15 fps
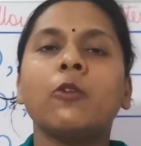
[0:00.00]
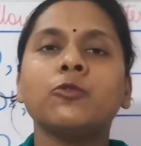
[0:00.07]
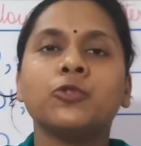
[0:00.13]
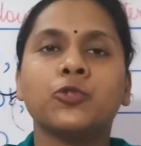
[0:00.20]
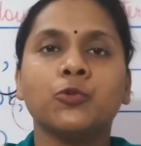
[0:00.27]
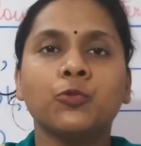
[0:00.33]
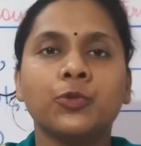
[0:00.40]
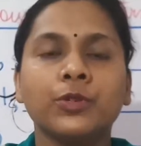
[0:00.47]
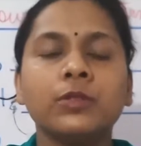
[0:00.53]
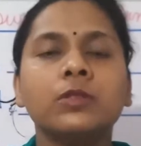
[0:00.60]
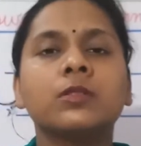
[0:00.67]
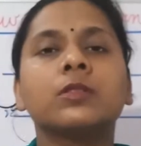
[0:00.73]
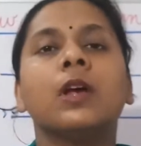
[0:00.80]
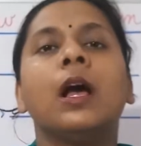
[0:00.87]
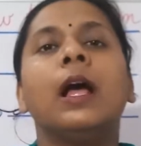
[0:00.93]

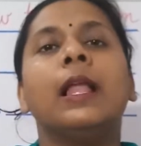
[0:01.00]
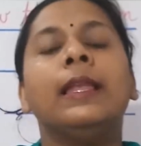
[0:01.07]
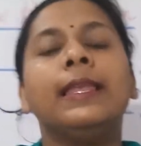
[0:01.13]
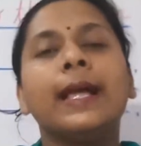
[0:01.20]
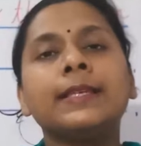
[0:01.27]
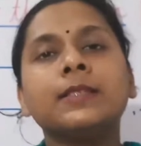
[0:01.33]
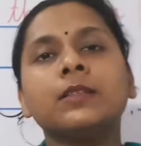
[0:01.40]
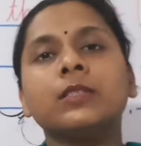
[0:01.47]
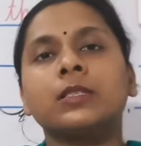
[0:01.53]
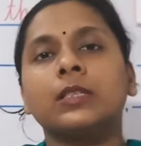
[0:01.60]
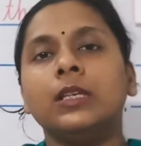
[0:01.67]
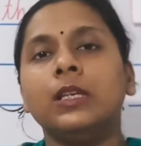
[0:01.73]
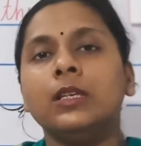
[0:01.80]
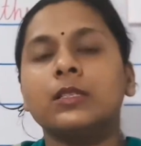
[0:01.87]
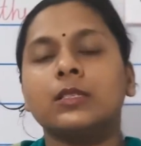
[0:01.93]
Students, let us
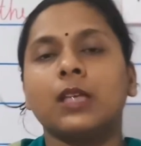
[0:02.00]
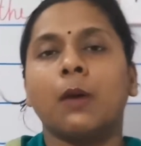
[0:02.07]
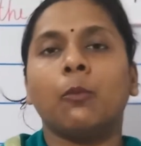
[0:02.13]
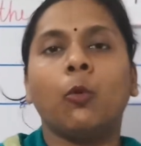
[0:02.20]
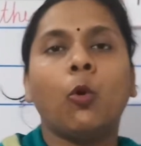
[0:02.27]
see some